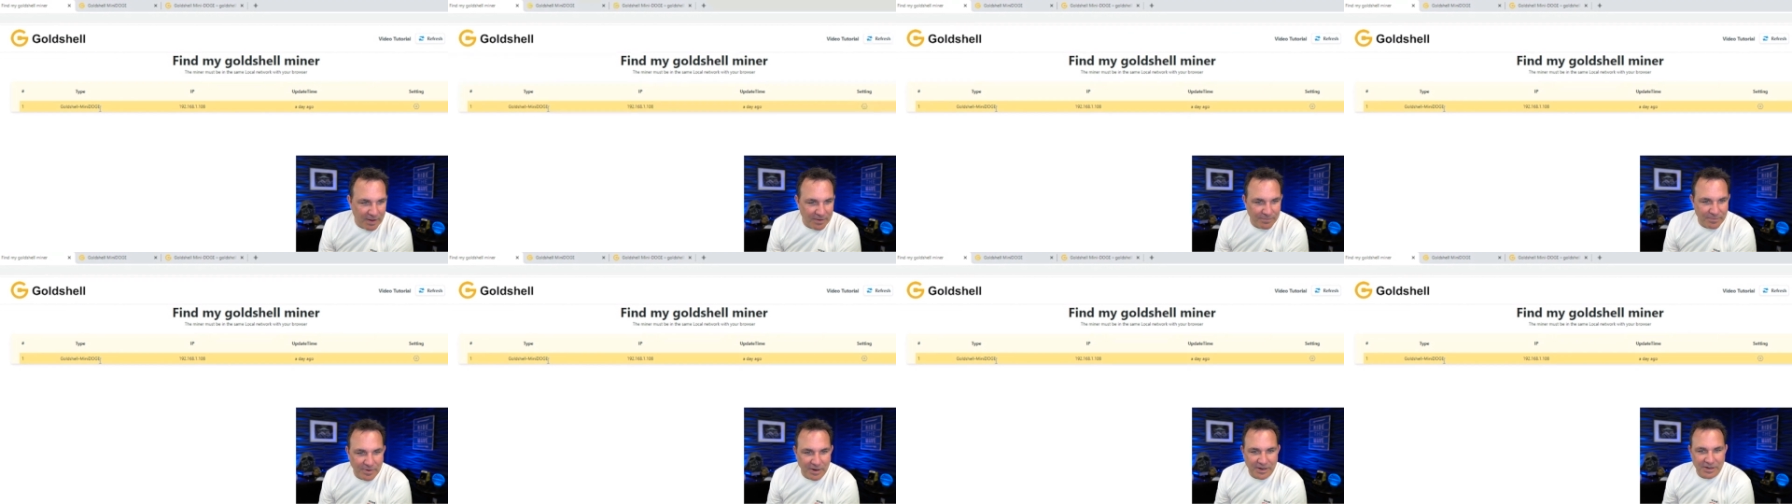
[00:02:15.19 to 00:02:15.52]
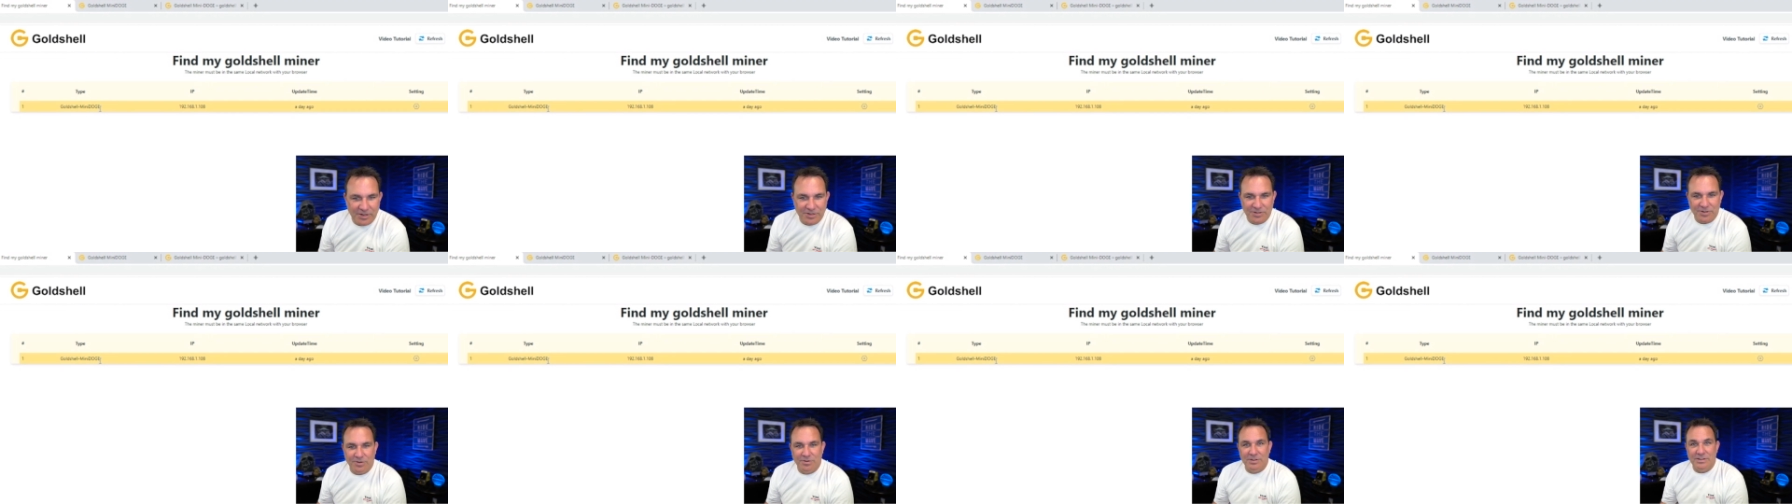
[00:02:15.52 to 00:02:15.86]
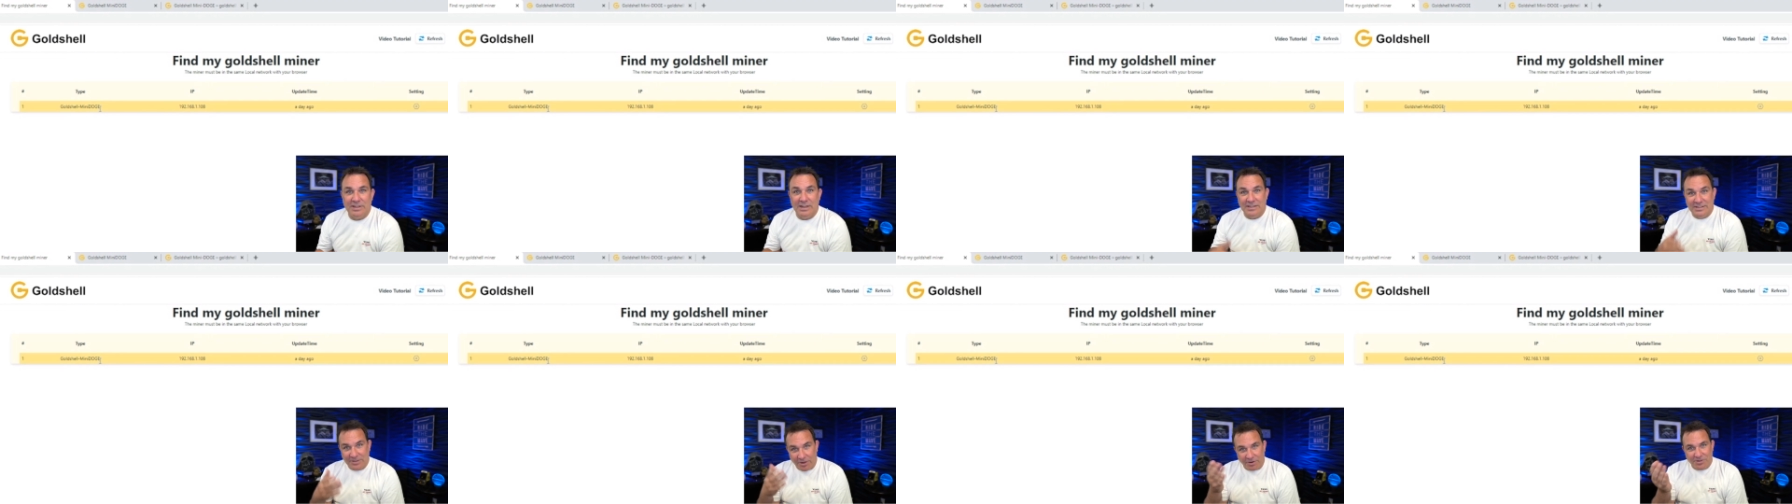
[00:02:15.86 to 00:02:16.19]
make sure,
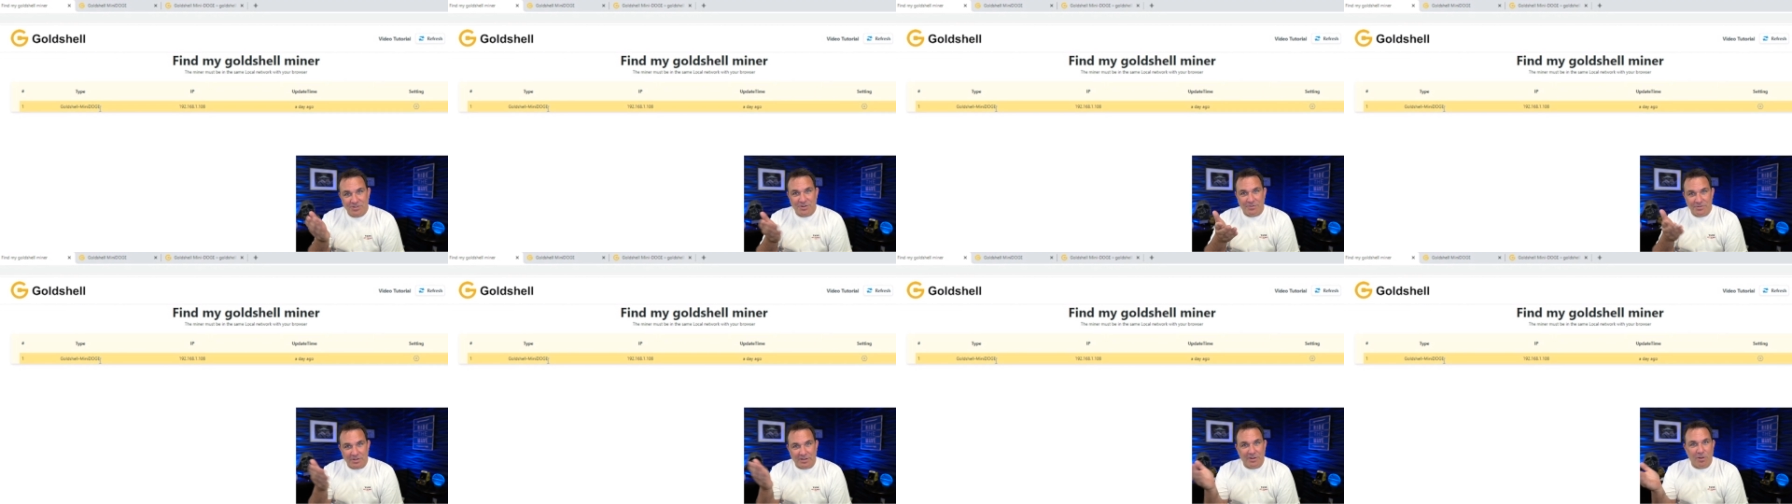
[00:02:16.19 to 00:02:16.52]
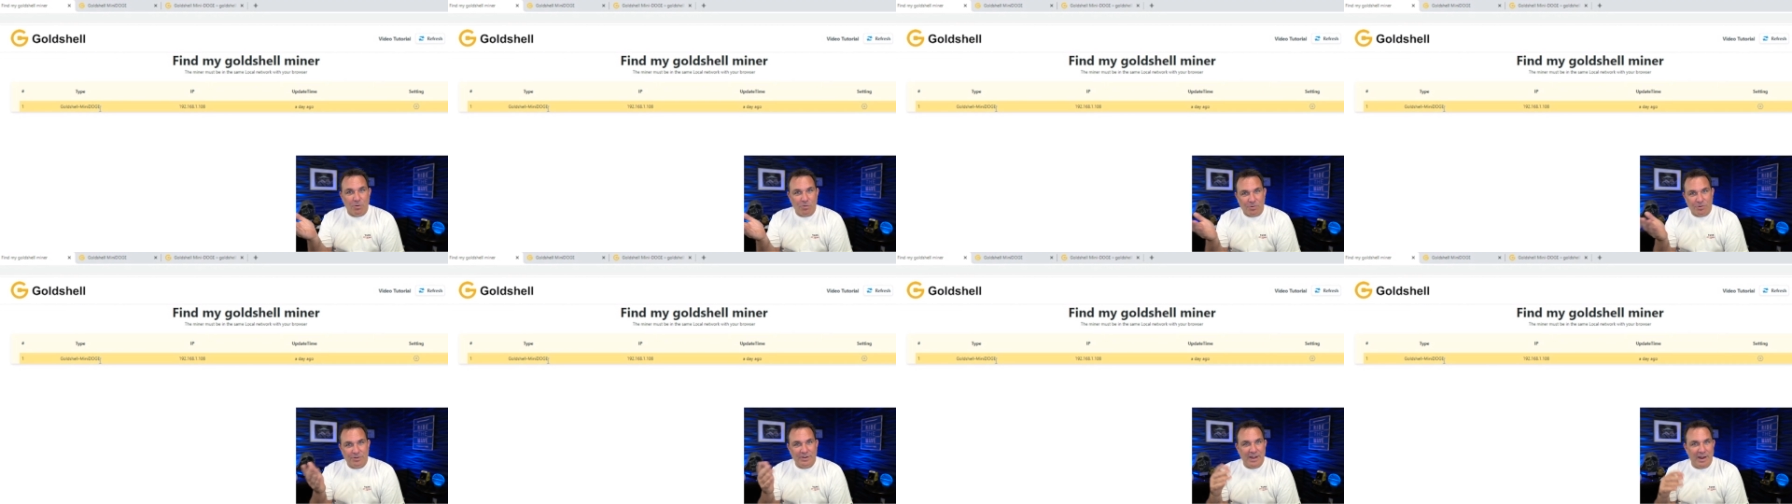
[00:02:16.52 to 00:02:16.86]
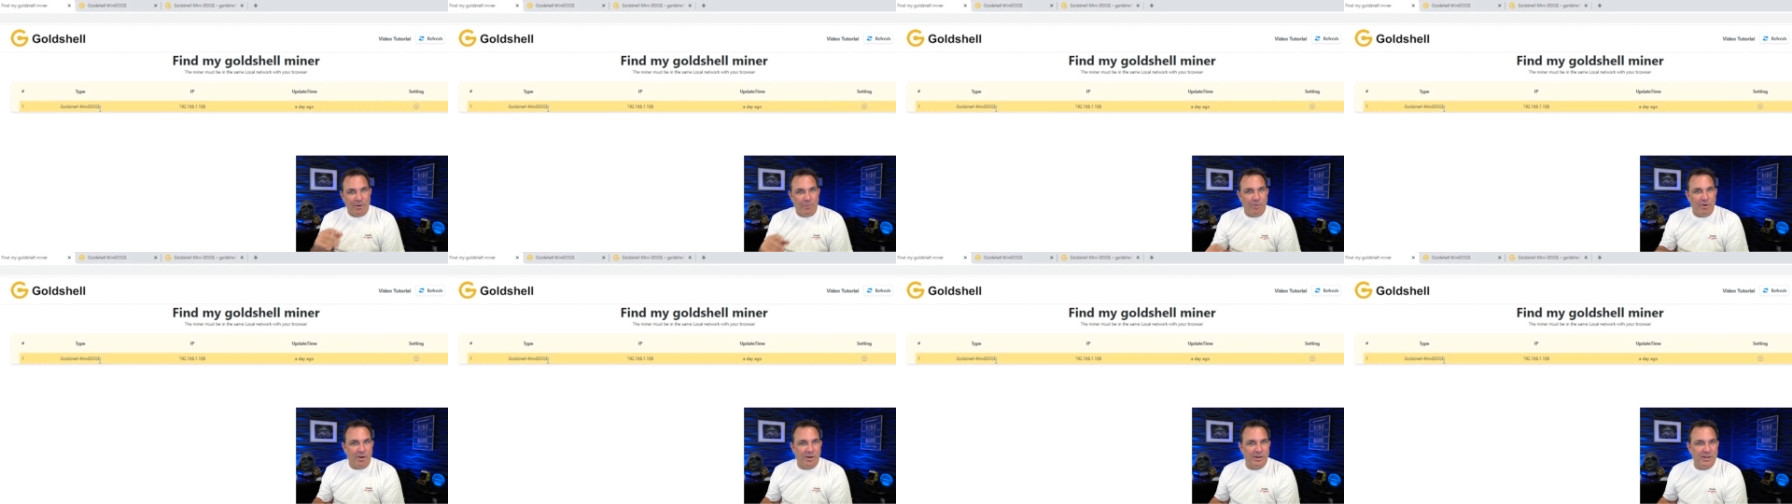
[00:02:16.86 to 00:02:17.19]
as long as you're on the local
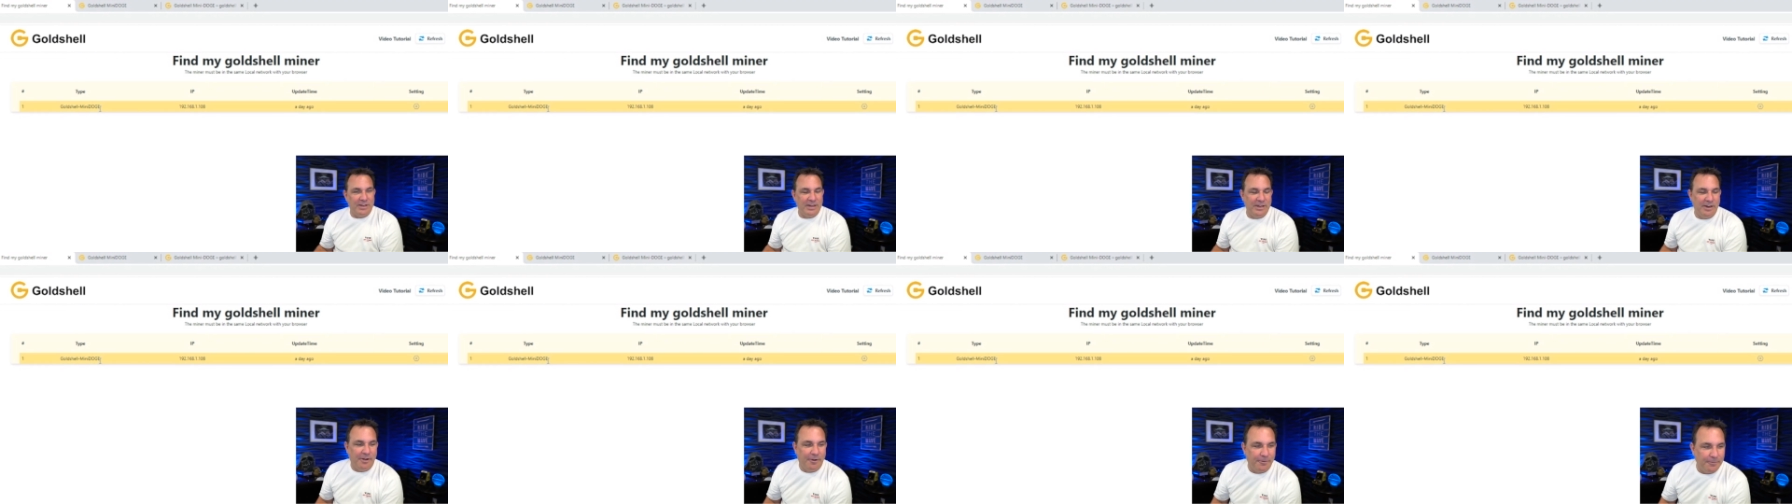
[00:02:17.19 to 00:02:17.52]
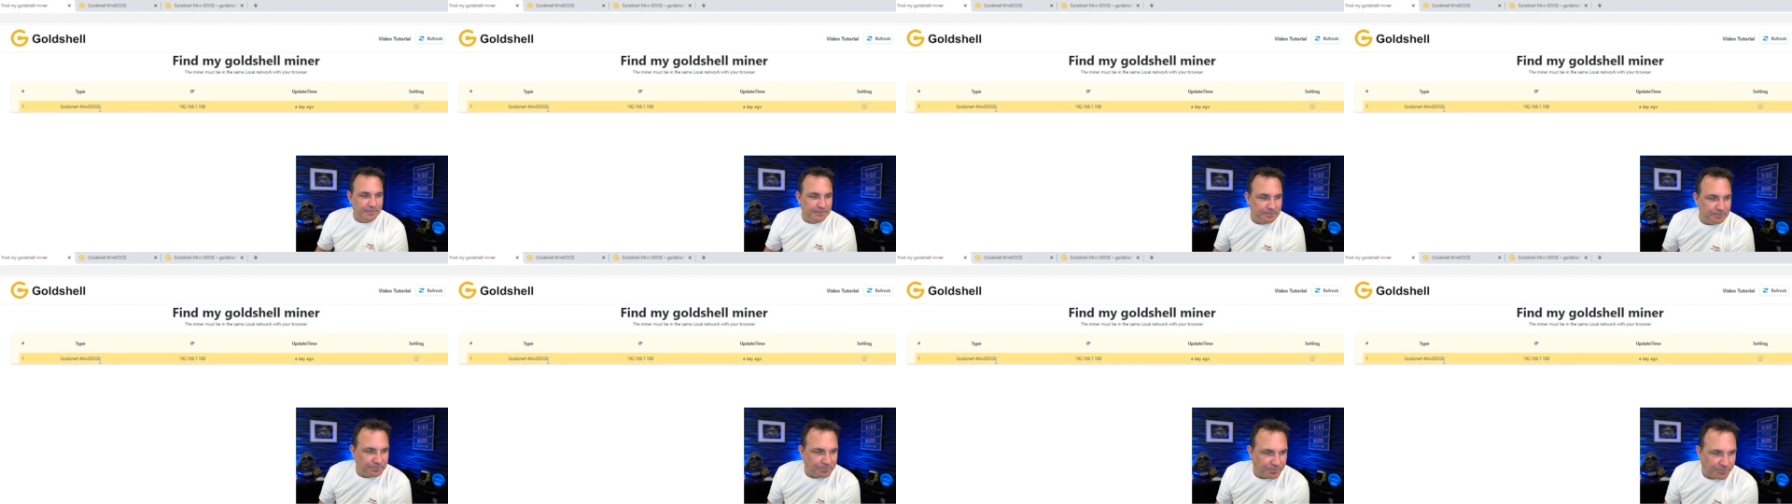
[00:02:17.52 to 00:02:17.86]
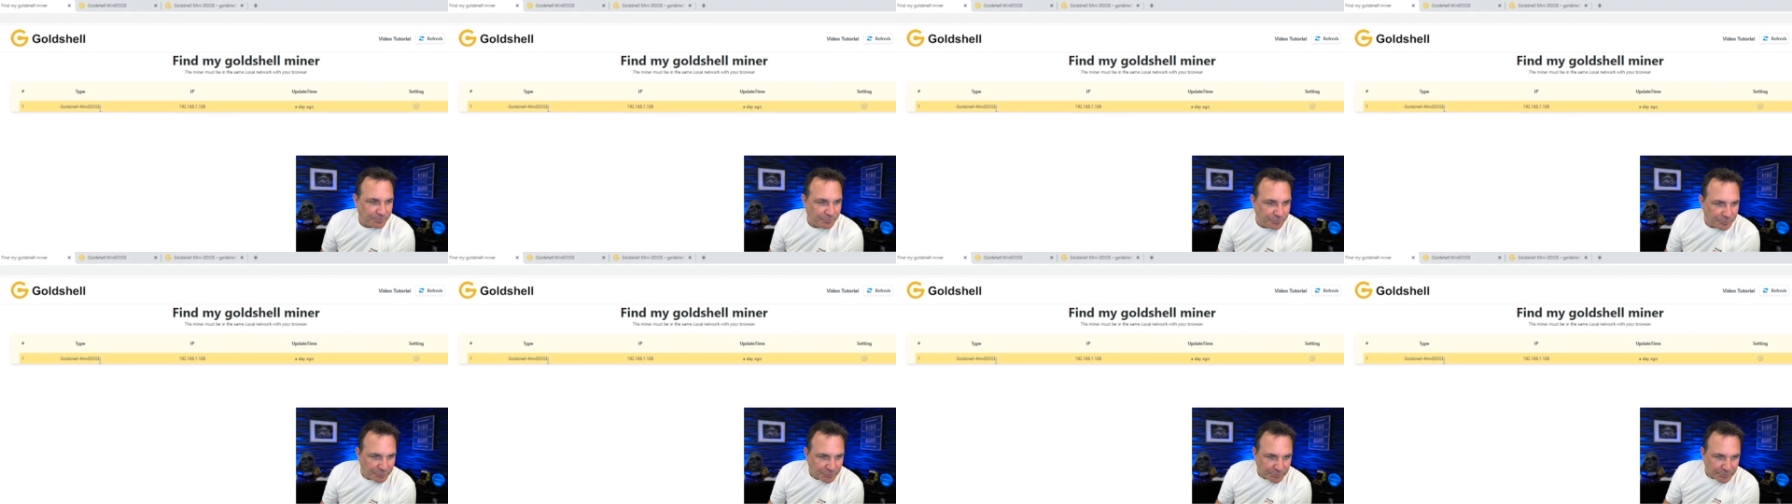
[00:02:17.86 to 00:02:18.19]
network, you know,
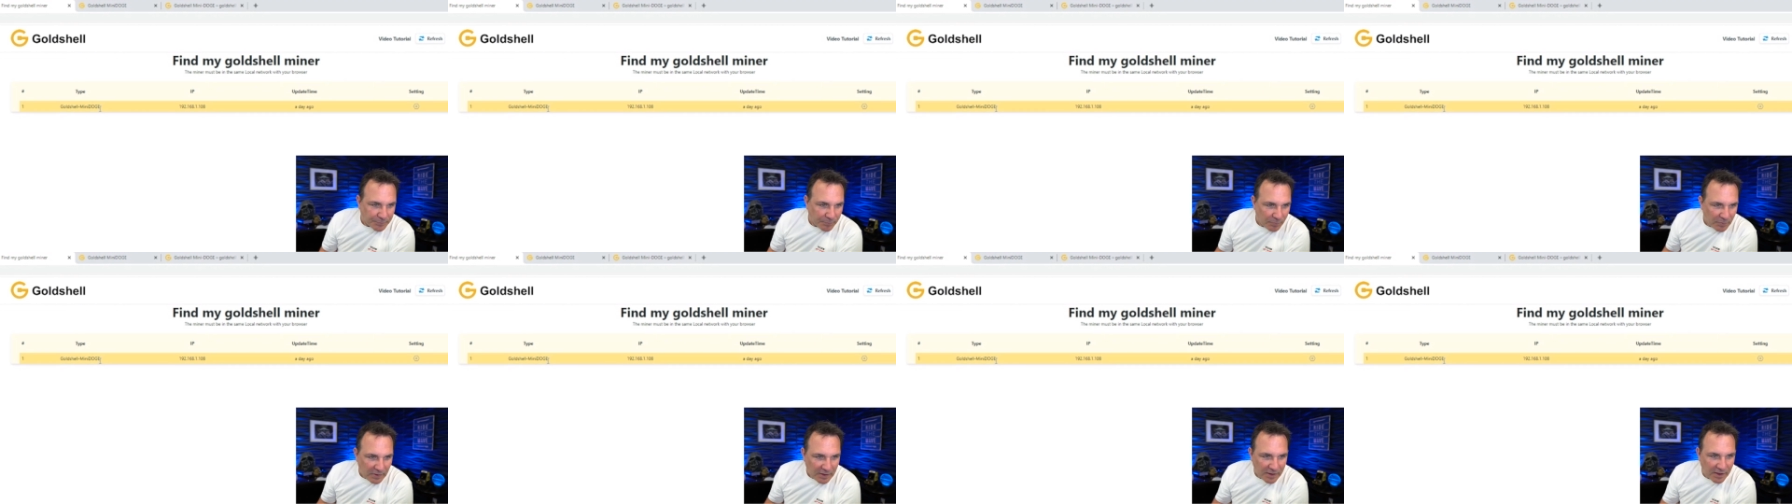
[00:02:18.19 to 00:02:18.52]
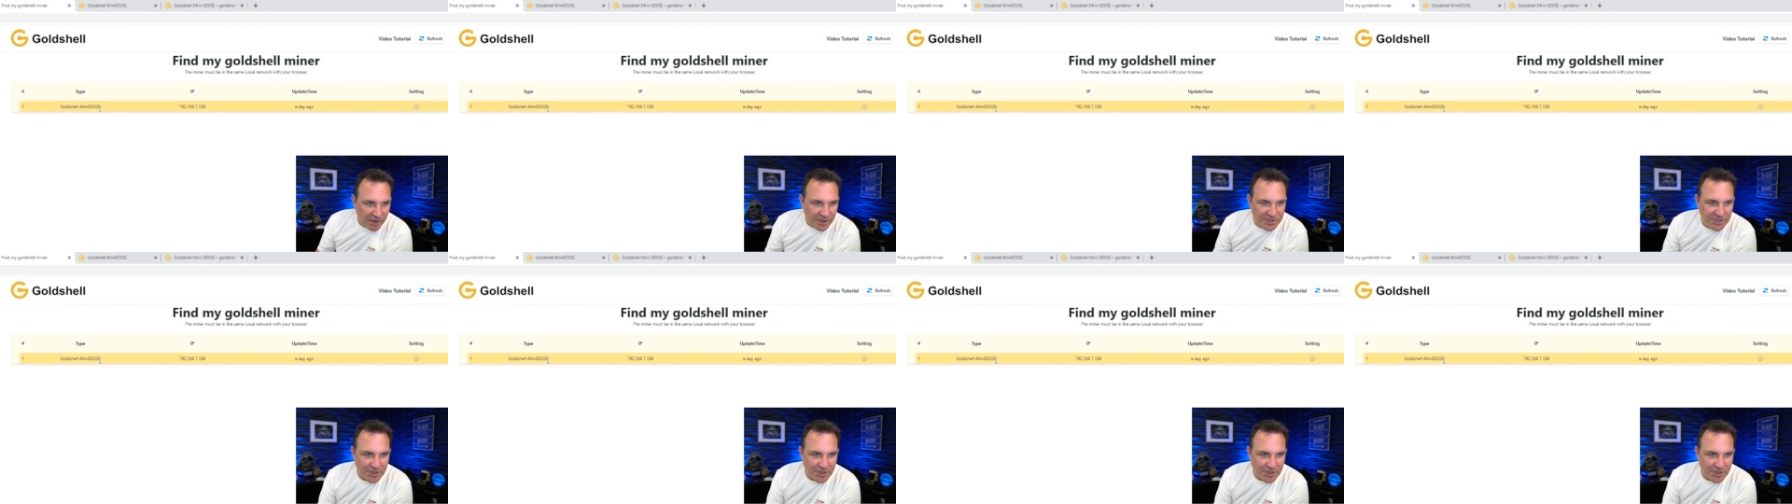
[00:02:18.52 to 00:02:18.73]
it